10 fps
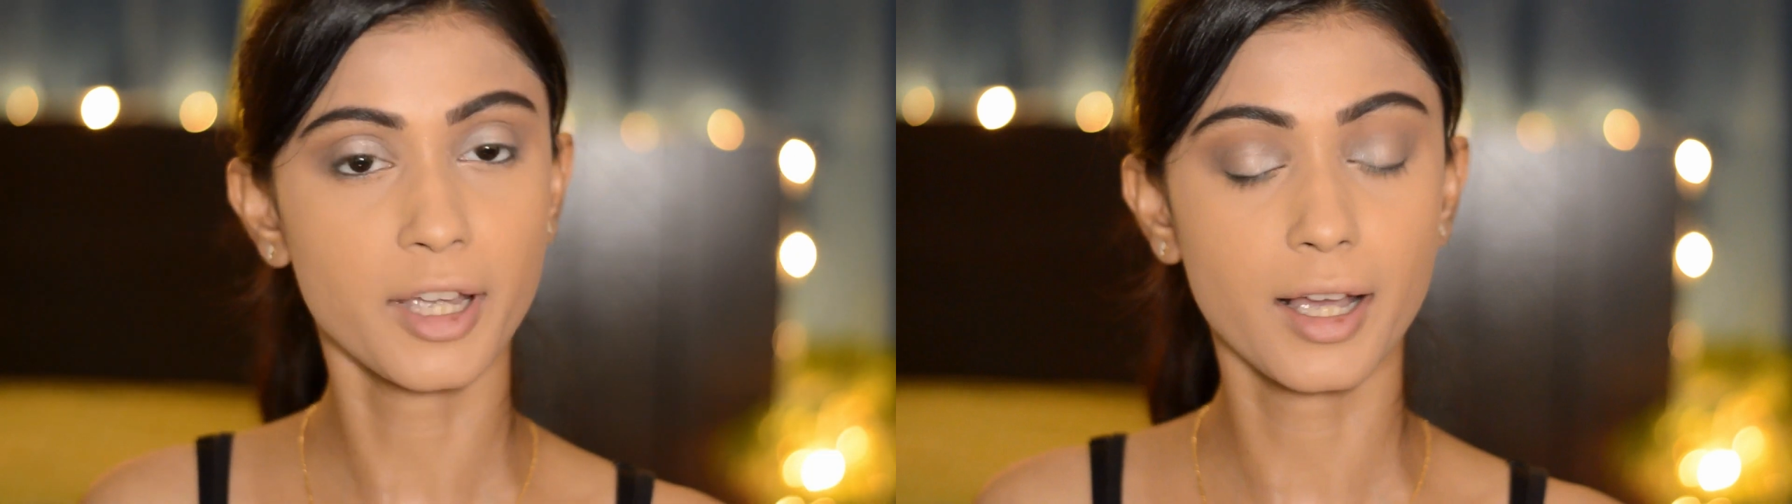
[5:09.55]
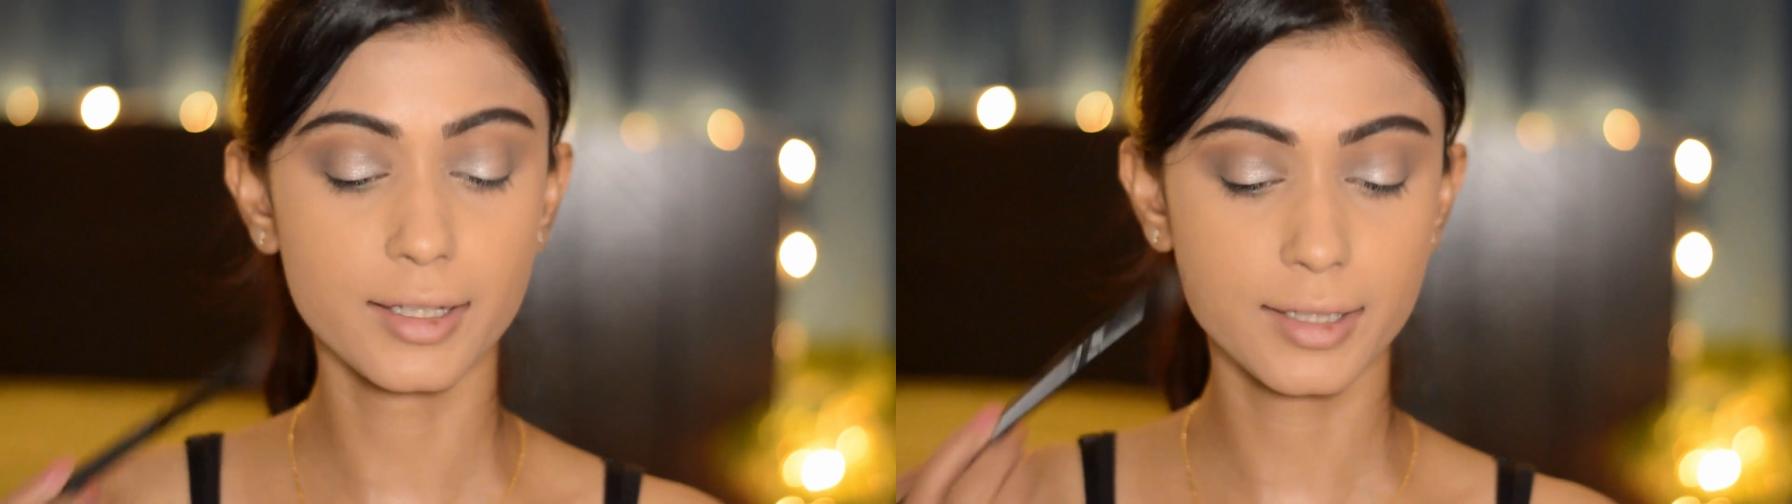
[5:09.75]

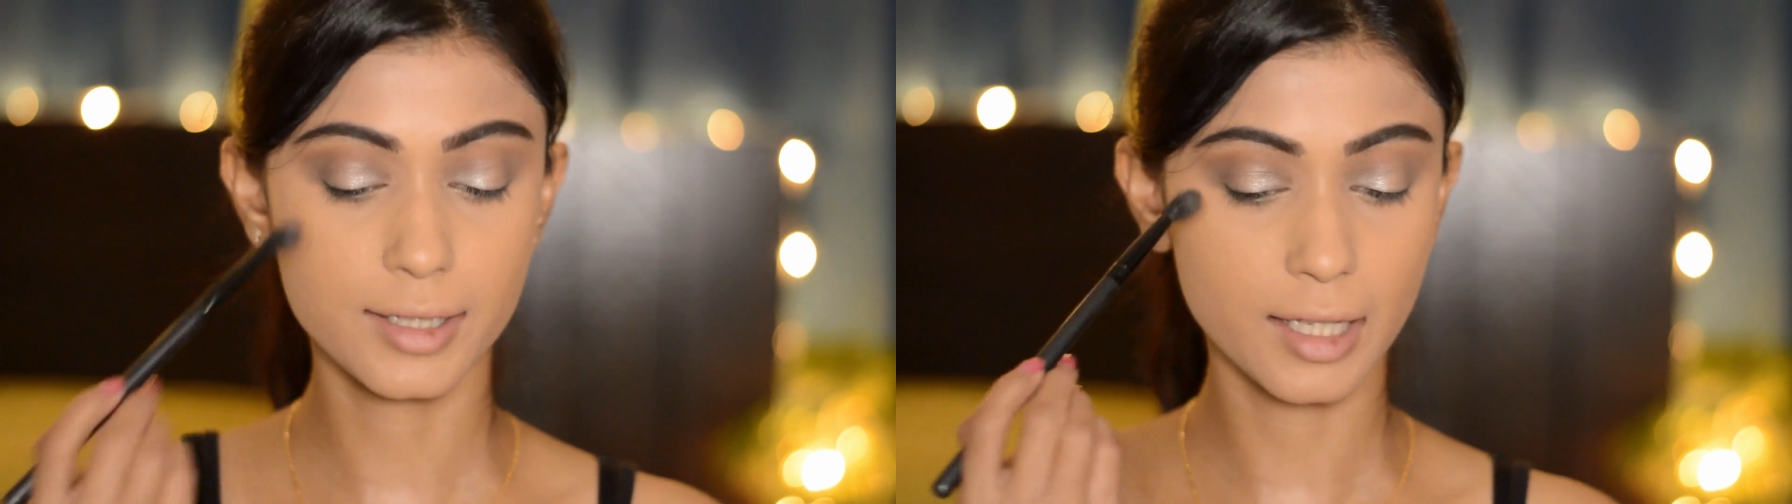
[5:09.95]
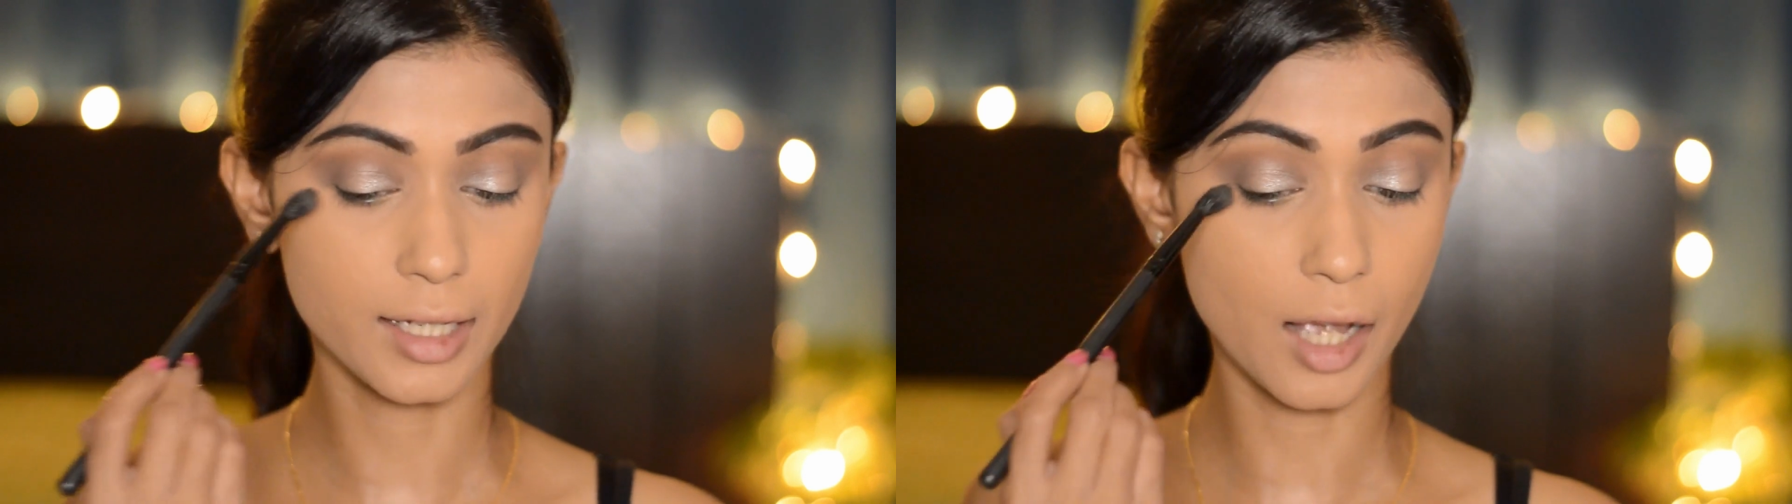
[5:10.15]
eyes,
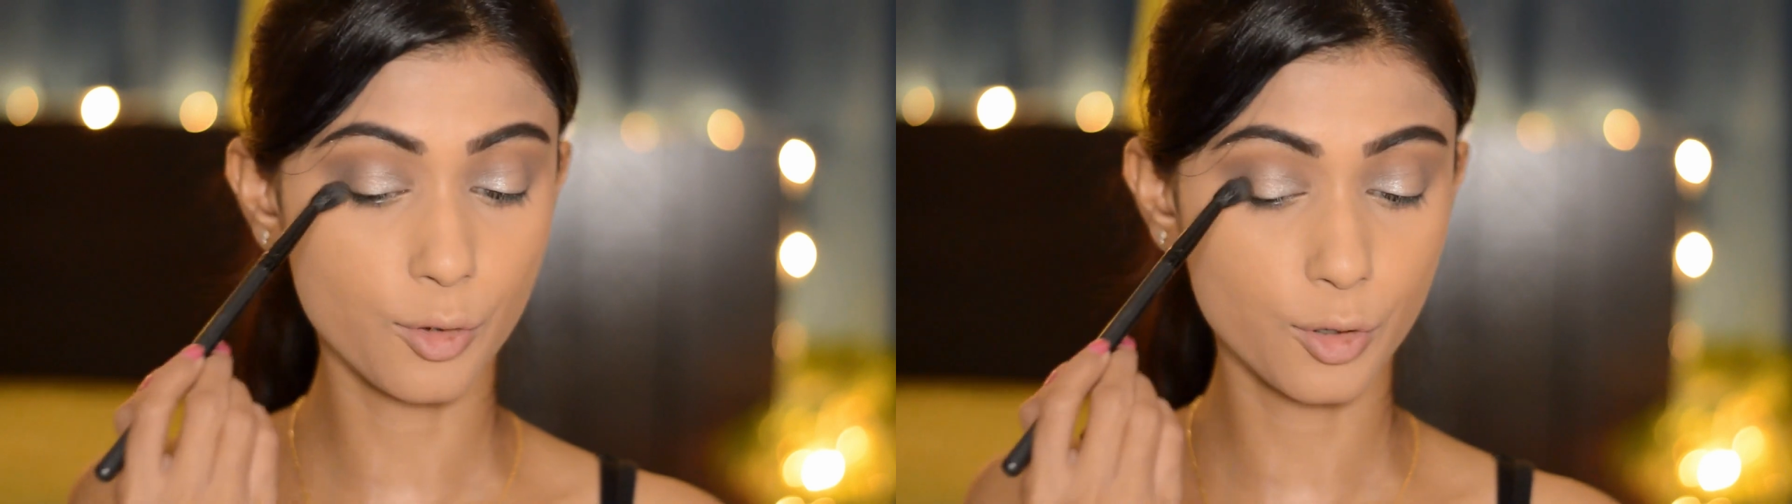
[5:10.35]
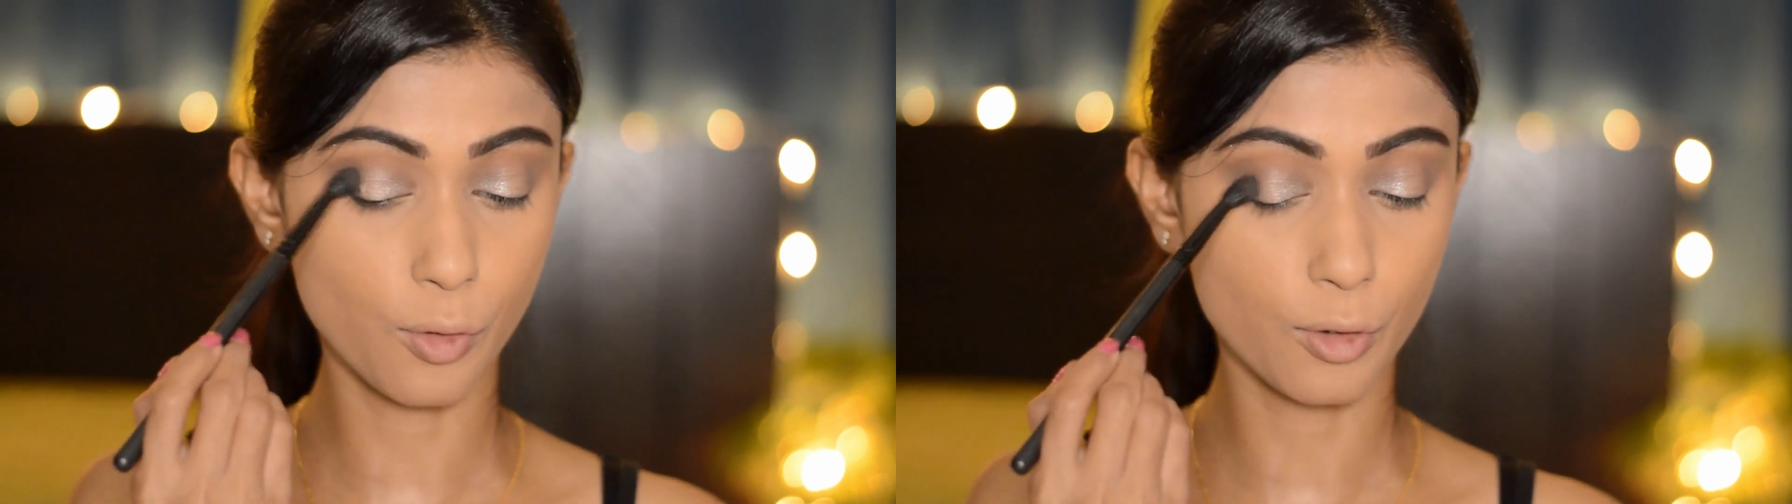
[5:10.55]
like outer
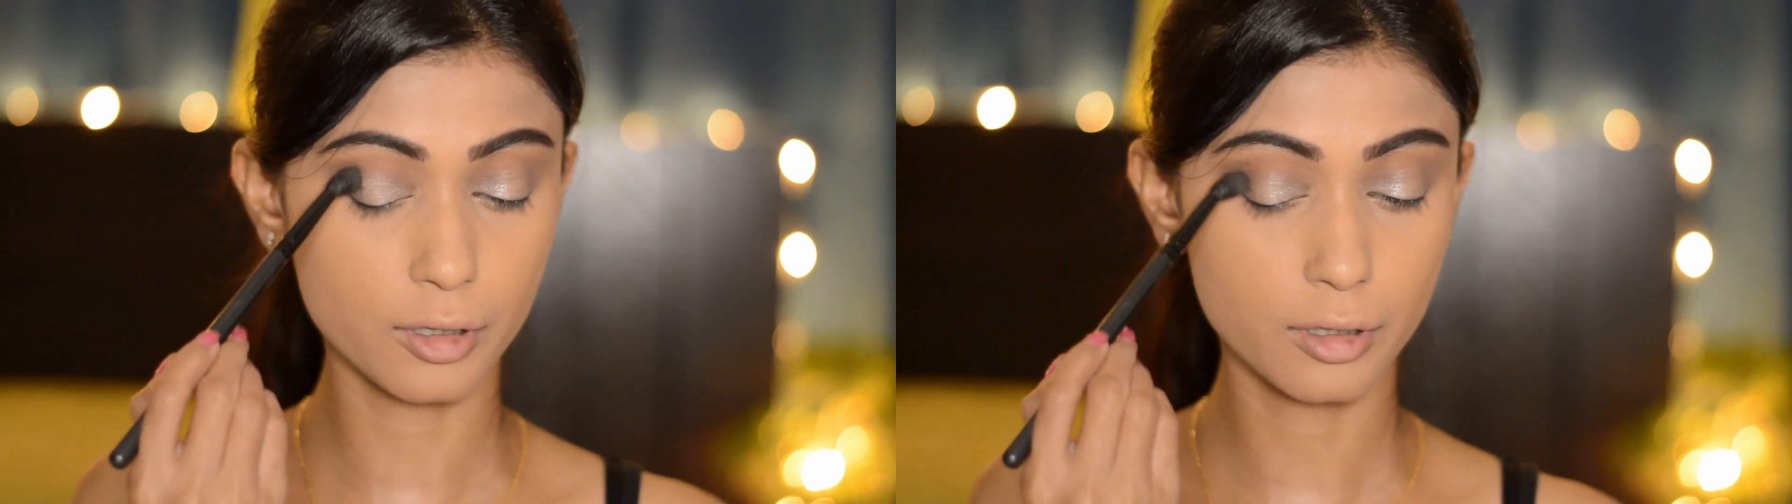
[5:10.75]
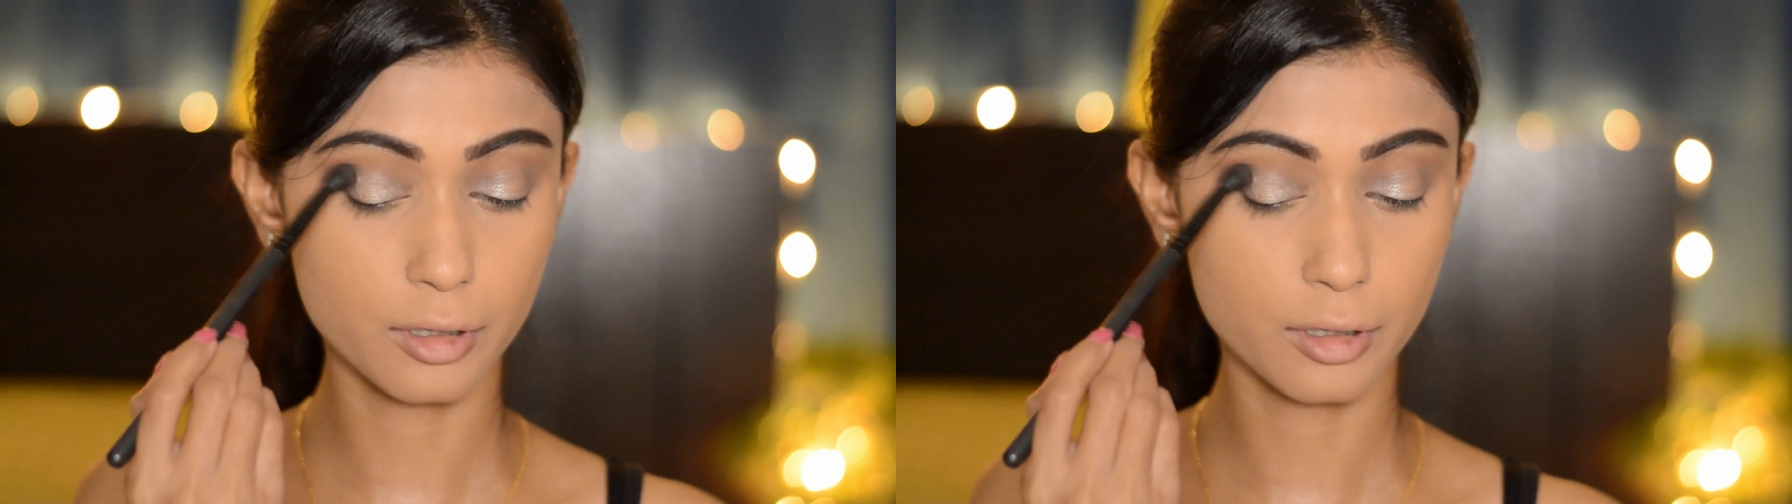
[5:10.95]
corner.